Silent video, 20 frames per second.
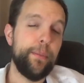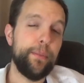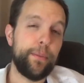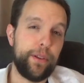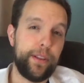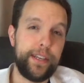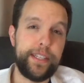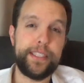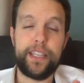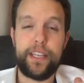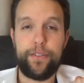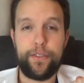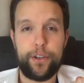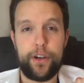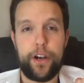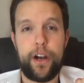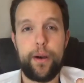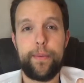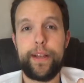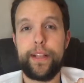Please leave a
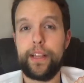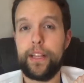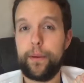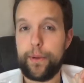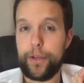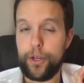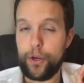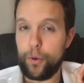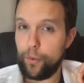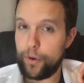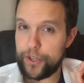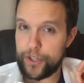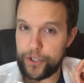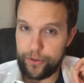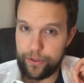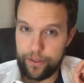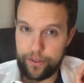comment. Let me know what you